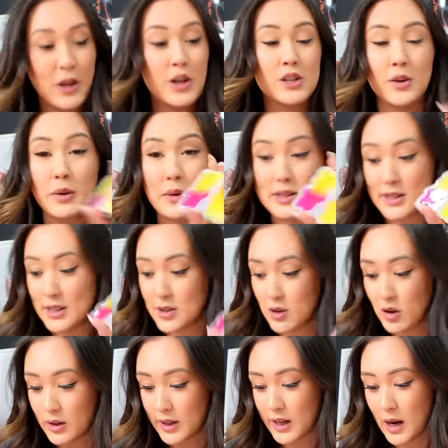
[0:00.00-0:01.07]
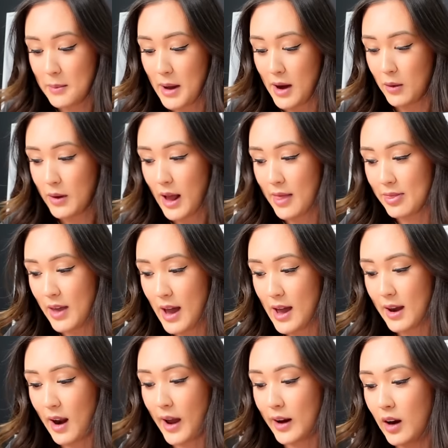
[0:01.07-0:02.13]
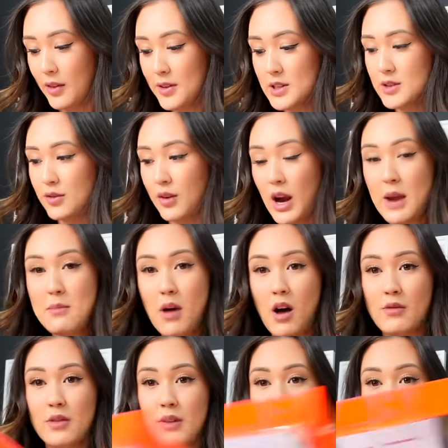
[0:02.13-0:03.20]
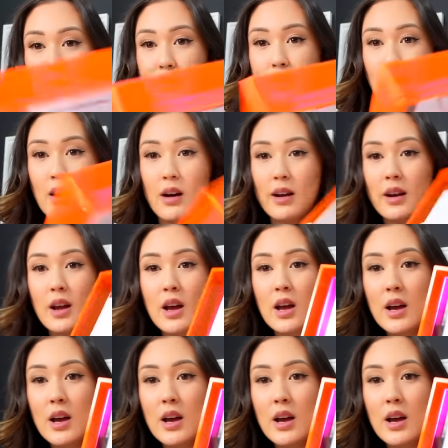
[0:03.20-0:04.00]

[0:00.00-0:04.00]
So anyways, these are all gonna come out, and then I got this frame off of Amazon.